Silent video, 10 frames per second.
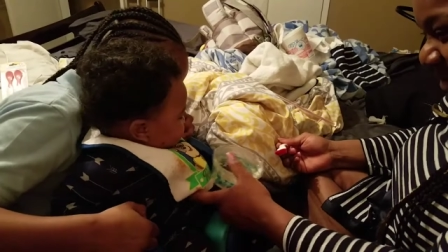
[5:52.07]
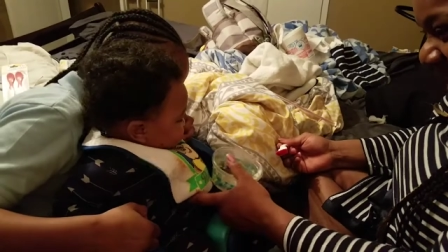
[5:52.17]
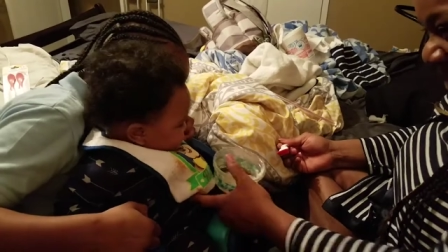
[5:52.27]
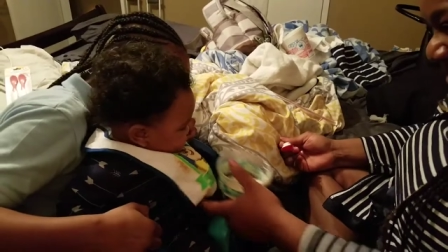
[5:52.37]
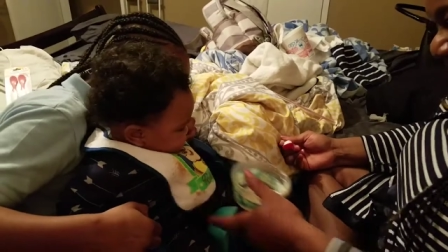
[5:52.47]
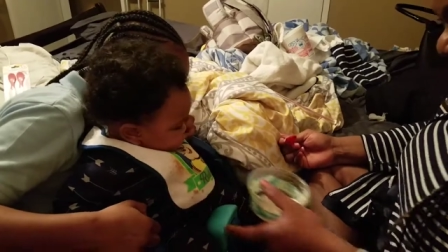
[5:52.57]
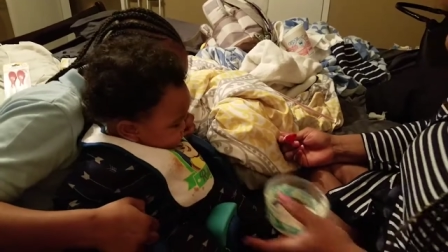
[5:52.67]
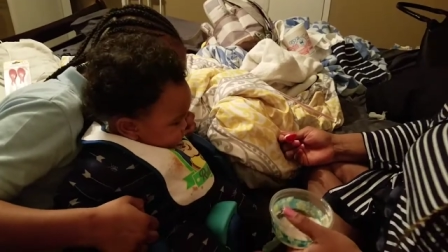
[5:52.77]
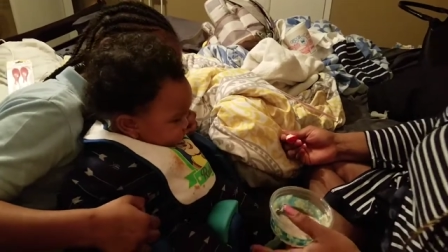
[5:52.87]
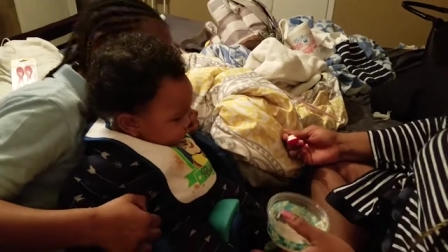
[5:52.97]
your tummy.
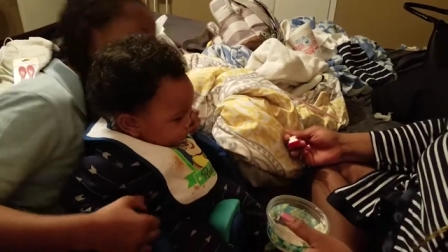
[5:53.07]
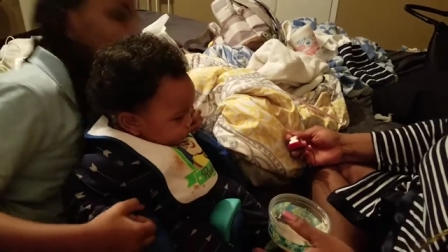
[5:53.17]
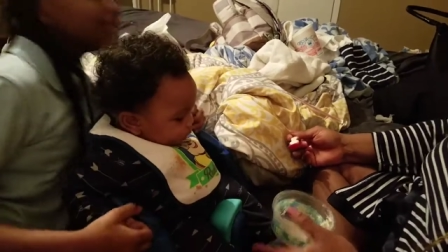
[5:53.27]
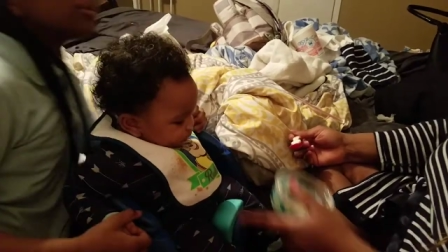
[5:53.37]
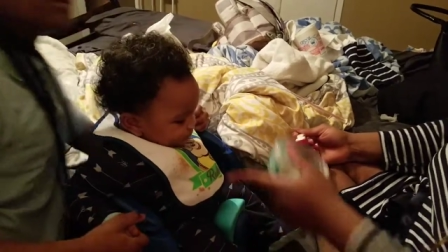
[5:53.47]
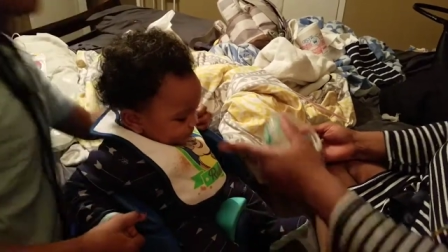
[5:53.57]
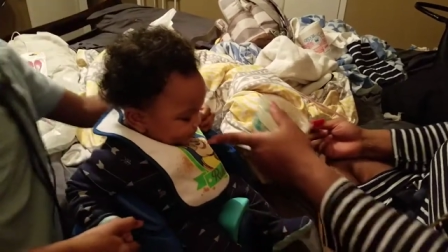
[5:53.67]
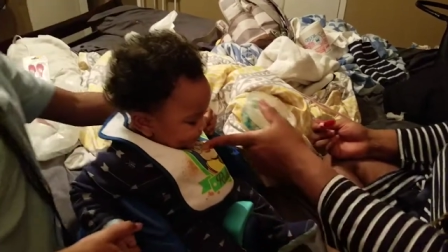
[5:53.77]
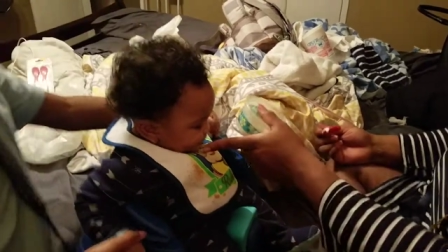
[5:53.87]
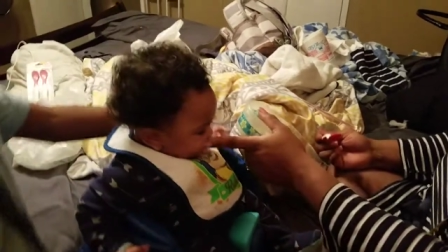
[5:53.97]
That's
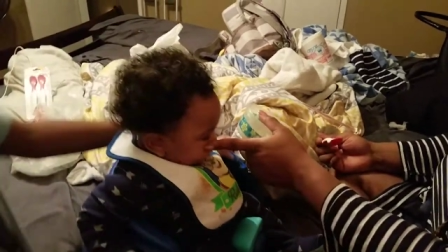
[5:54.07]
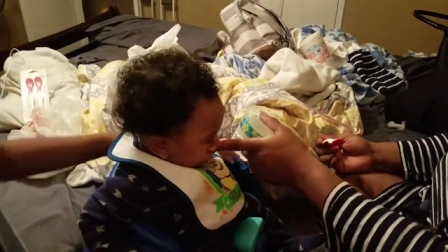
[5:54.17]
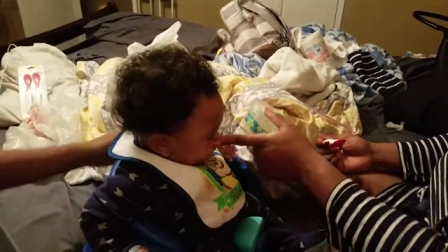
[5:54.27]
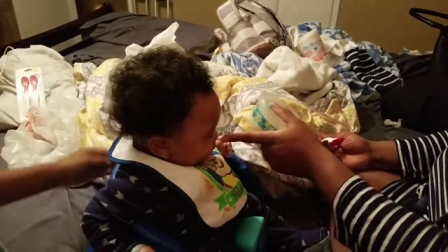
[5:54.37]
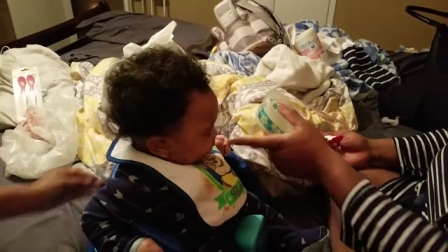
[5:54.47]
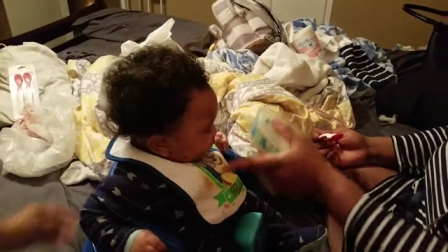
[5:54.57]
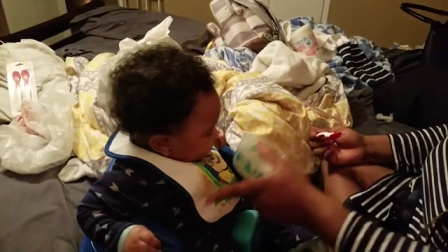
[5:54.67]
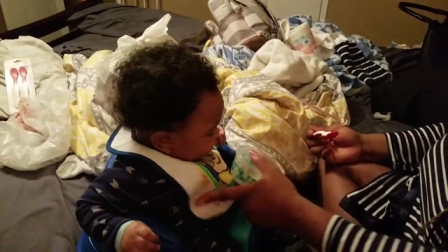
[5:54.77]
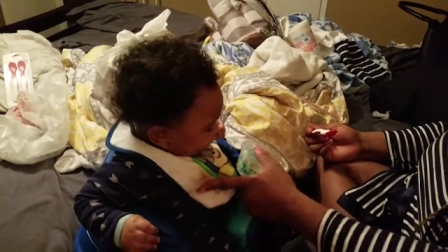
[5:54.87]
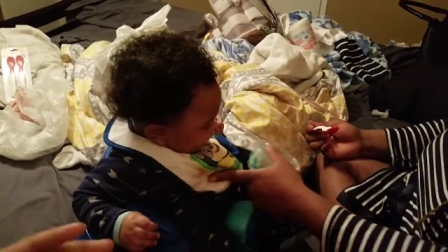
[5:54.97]
three.
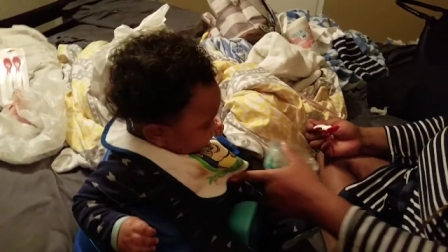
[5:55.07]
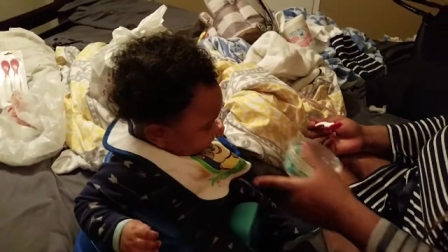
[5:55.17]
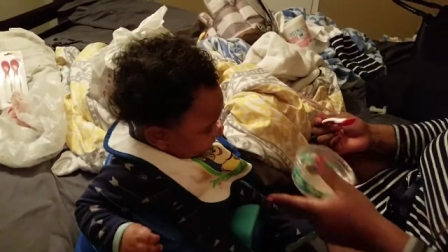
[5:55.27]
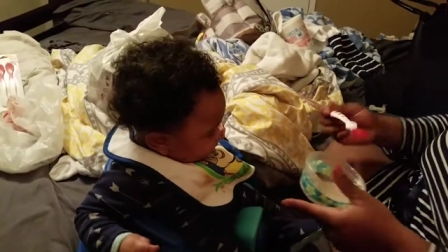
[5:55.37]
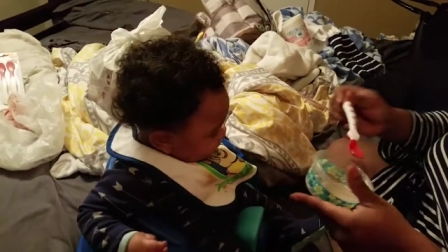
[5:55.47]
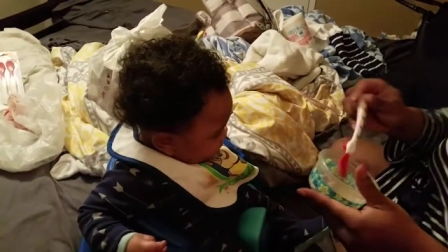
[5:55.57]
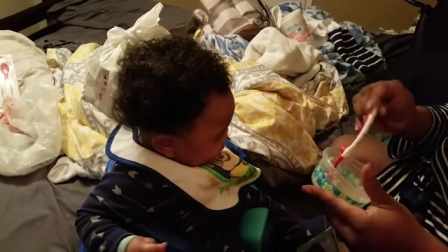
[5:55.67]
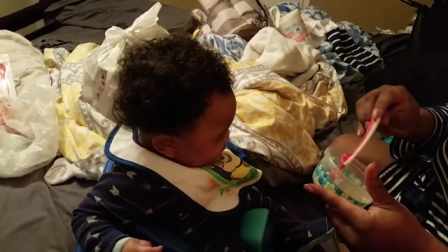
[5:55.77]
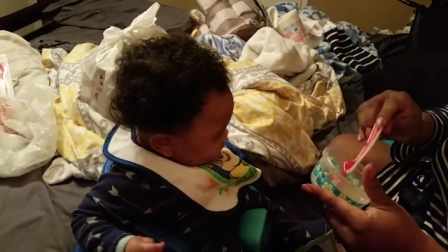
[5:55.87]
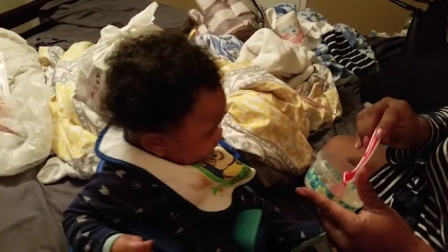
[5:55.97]
Twinkly, twinkly. That's
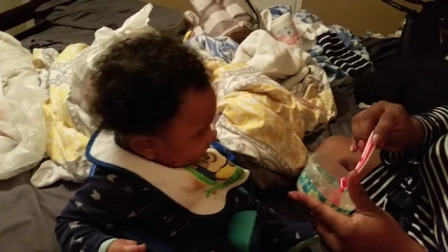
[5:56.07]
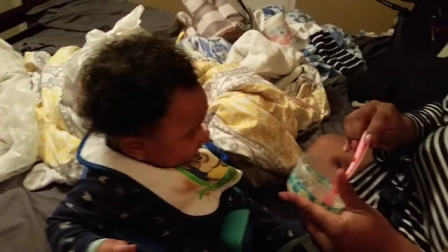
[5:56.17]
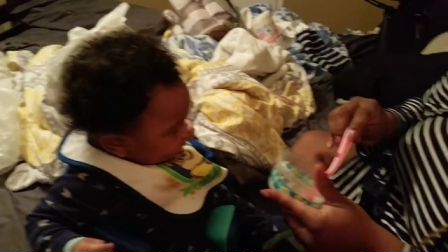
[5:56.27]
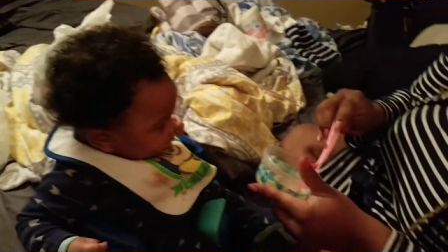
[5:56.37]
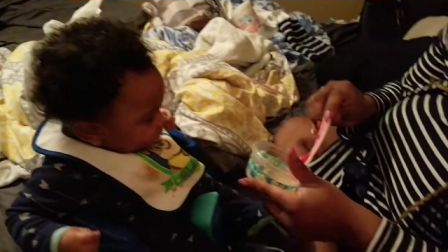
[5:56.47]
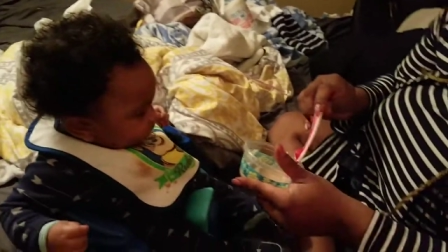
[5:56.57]
three.